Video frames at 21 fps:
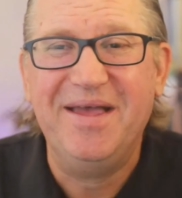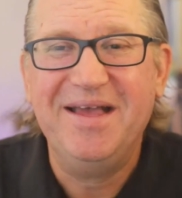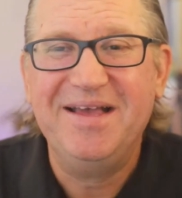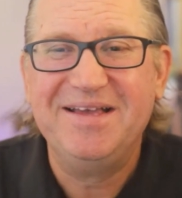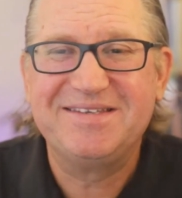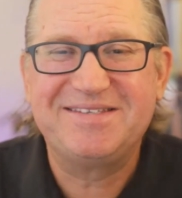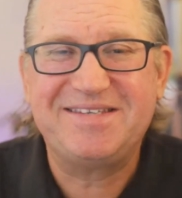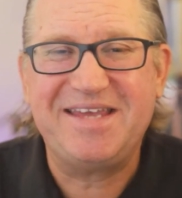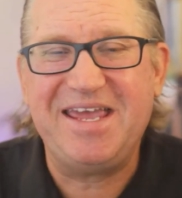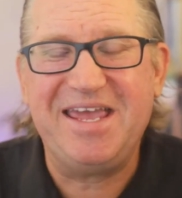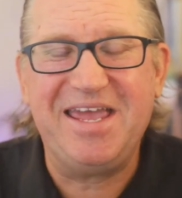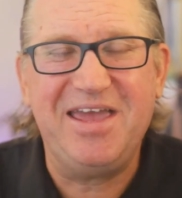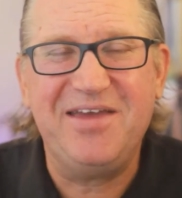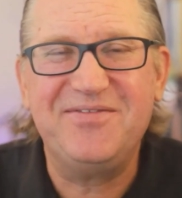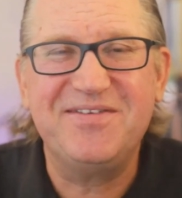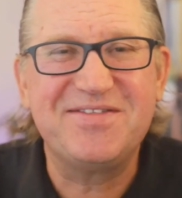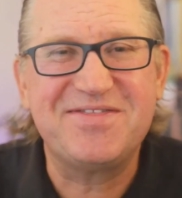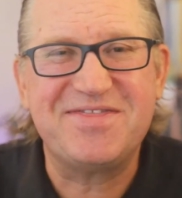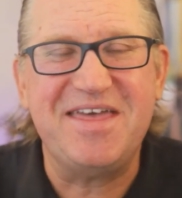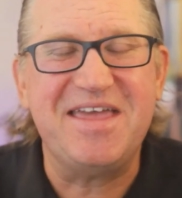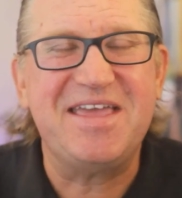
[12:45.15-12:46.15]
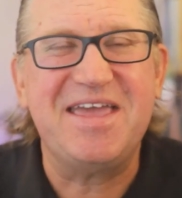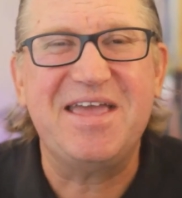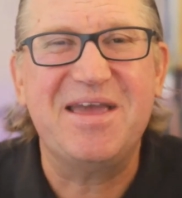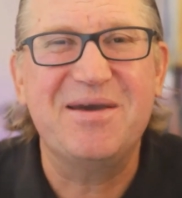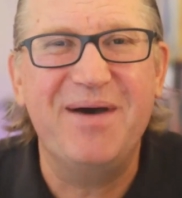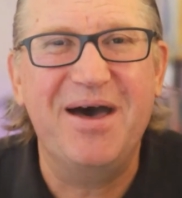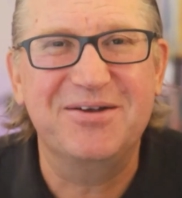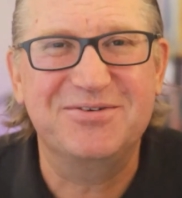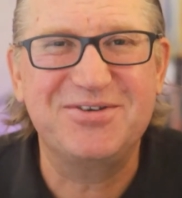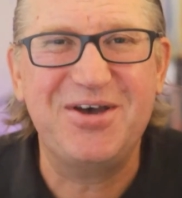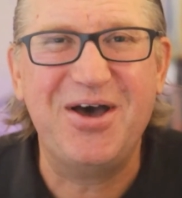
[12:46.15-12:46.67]
See, even thinking
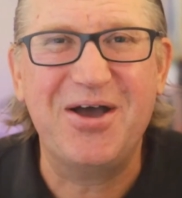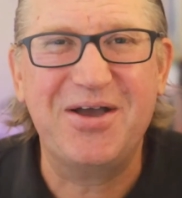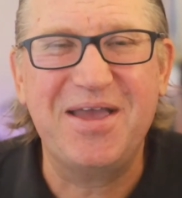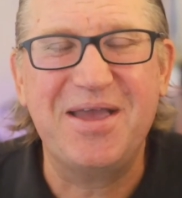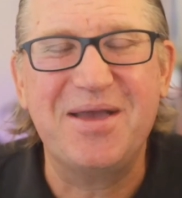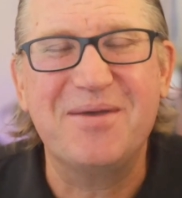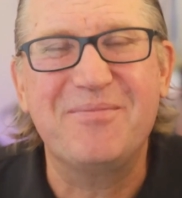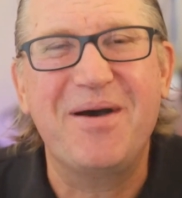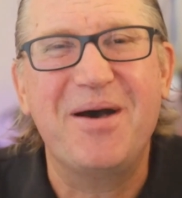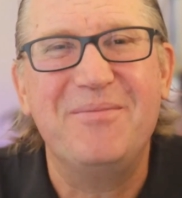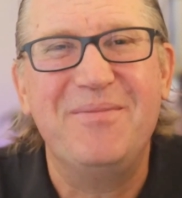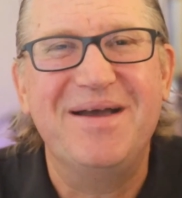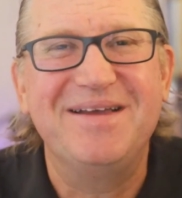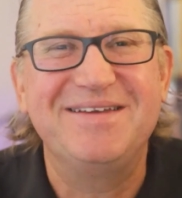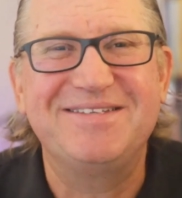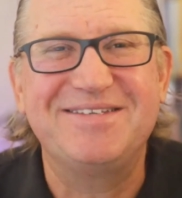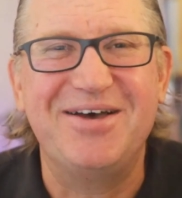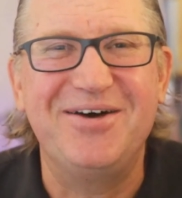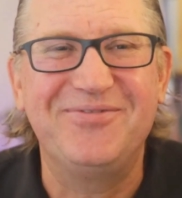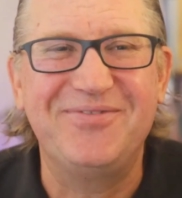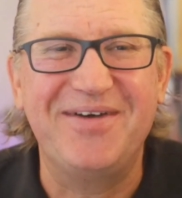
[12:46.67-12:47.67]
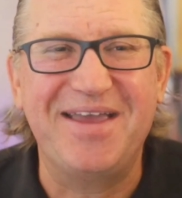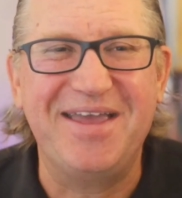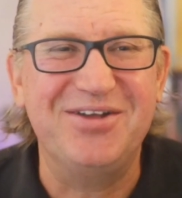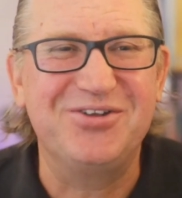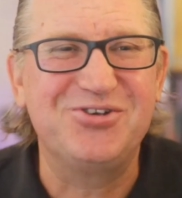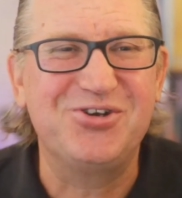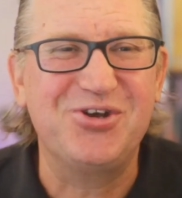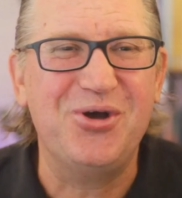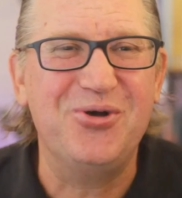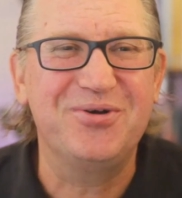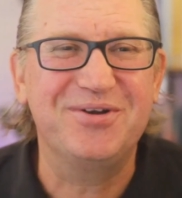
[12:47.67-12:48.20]
about talking about myself, I get
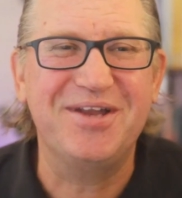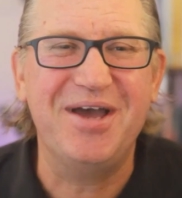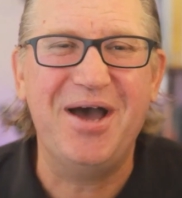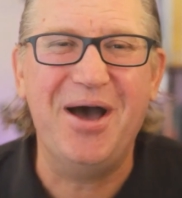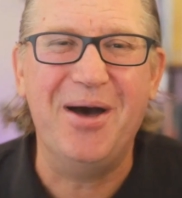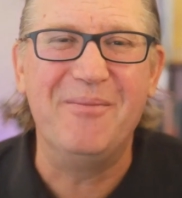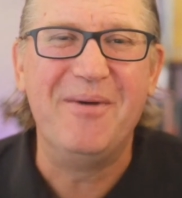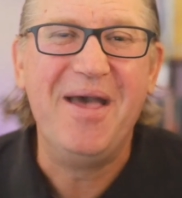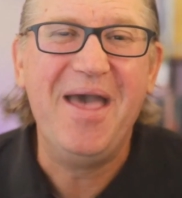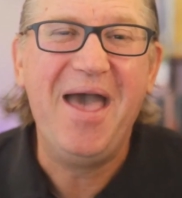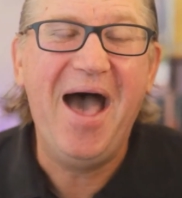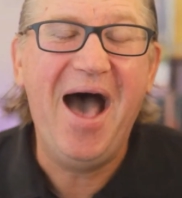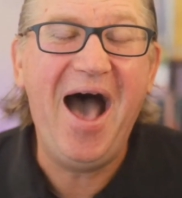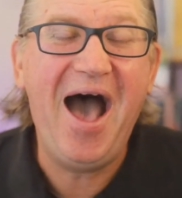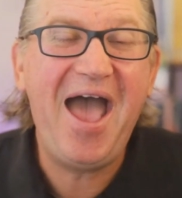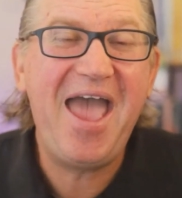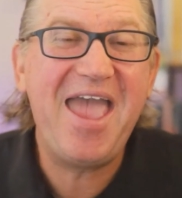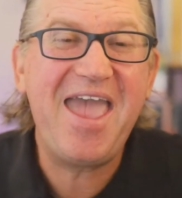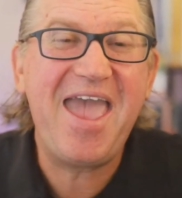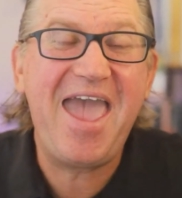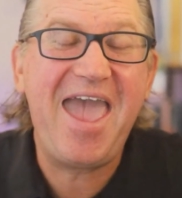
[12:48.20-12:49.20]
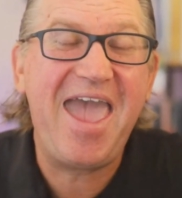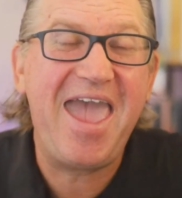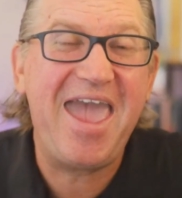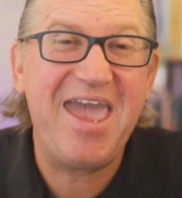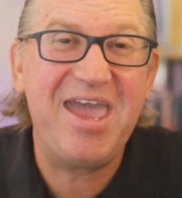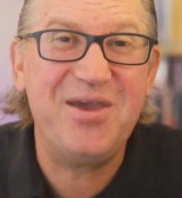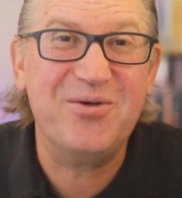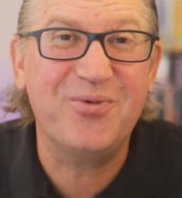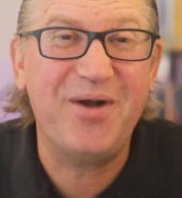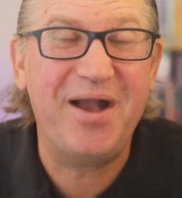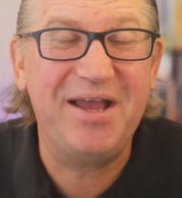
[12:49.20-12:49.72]
choked up. I
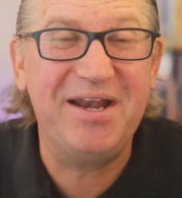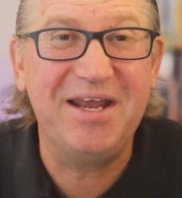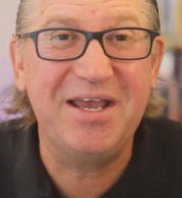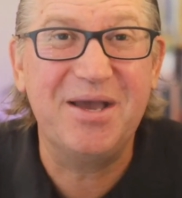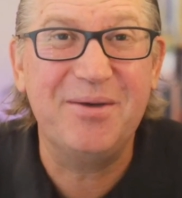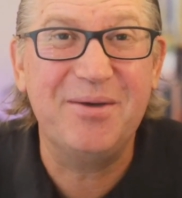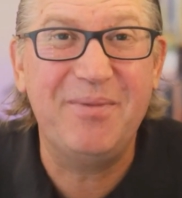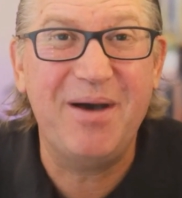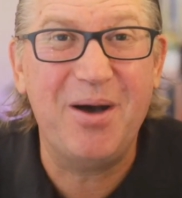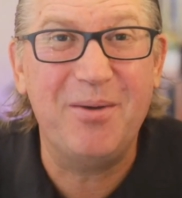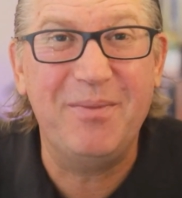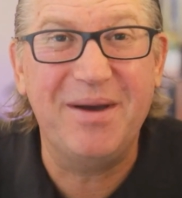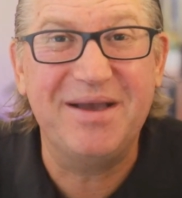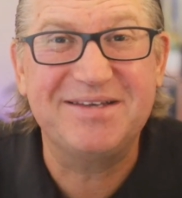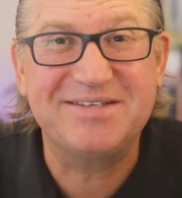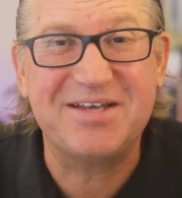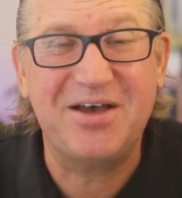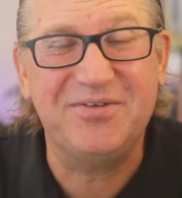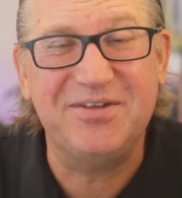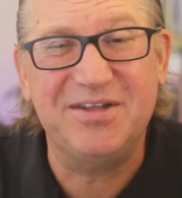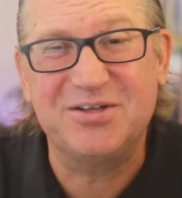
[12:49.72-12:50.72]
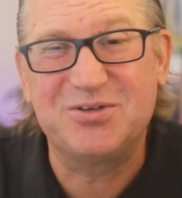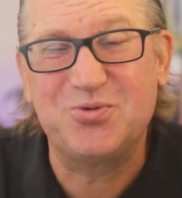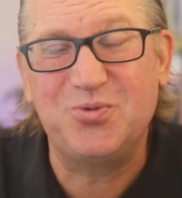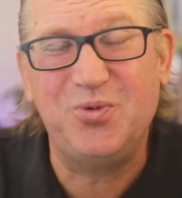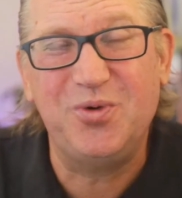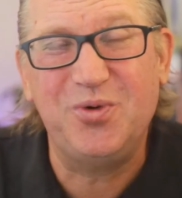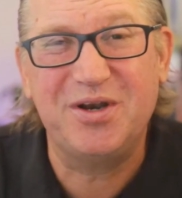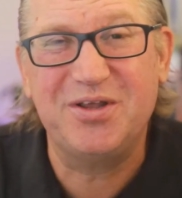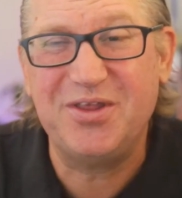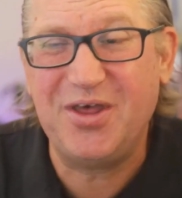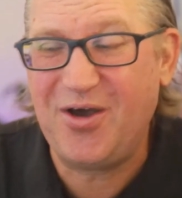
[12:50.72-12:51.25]
hate writing about myself, and it's
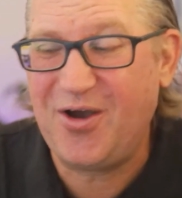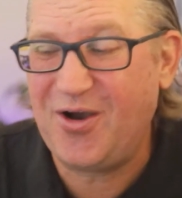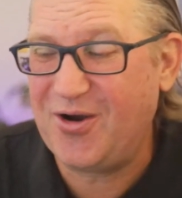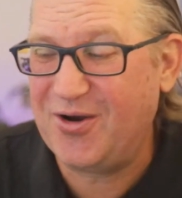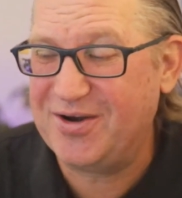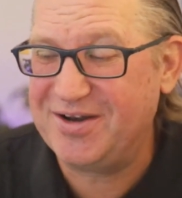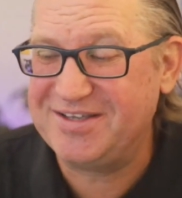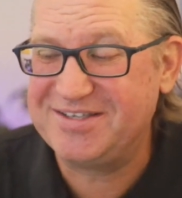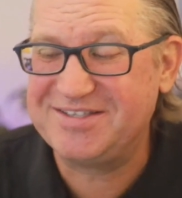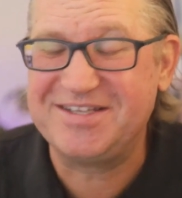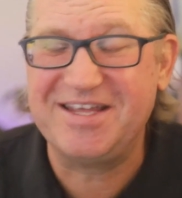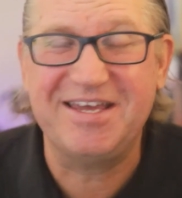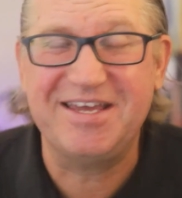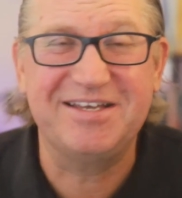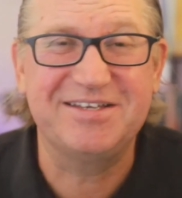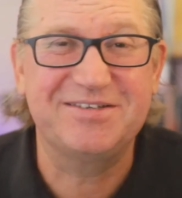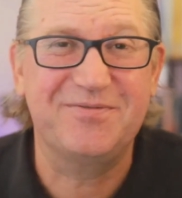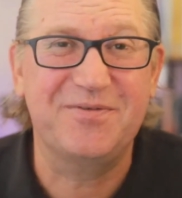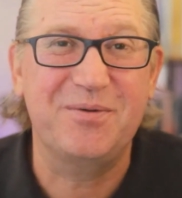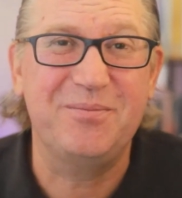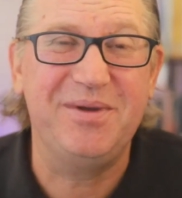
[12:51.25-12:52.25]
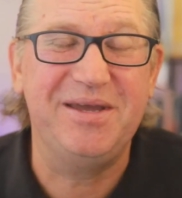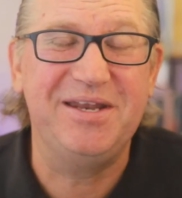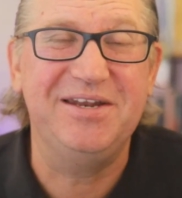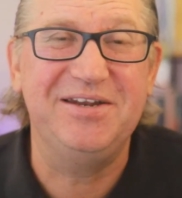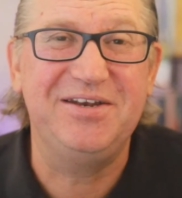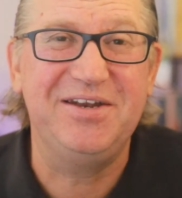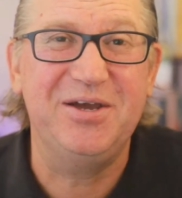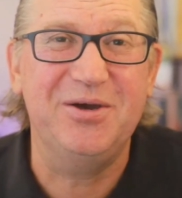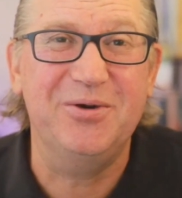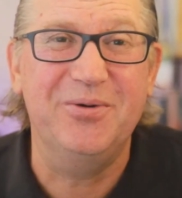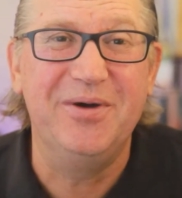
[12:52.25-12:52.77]
one of the hardest things for me to do.